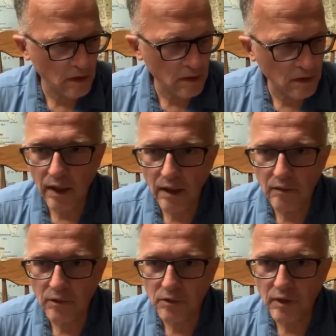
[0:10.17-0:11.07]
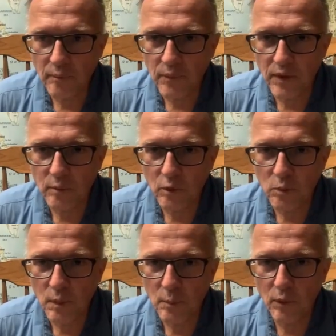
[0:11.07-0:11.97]
a cave or something,
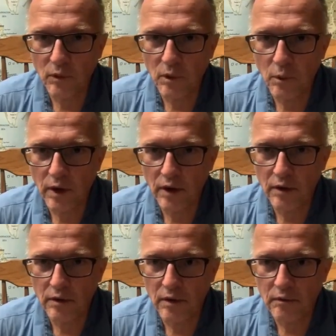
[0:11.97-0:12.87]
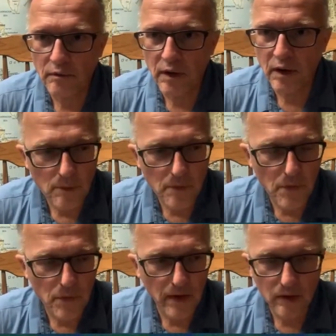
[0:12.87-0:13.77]
most people are aware of some of the
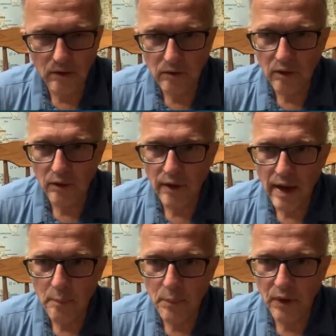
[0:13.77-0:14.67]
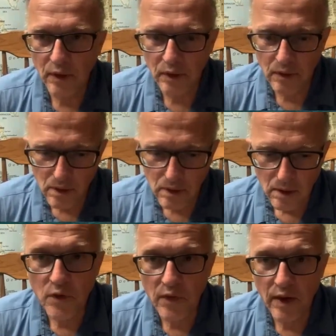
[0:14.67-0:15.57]
things that are happening
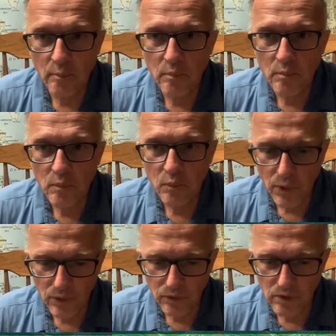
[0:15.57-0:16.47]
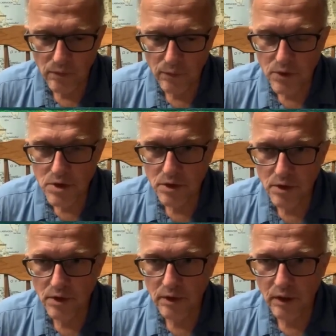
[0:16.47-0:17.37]
to them personally for
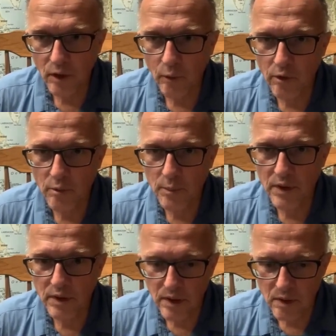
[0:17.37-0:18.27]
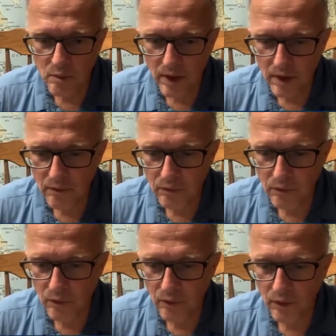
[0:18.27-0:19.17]
sure, you know, whether it be heat waves
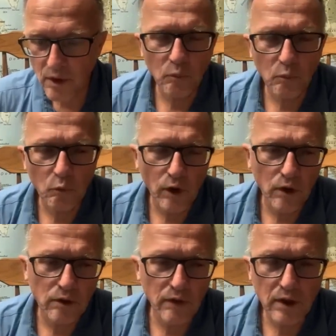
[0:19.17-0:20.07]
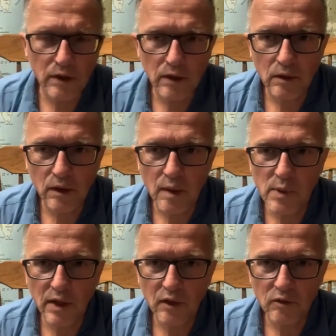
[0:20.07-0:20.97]
or we're all living in the
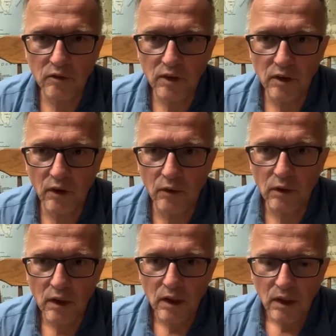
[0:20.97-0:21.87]
climate casino.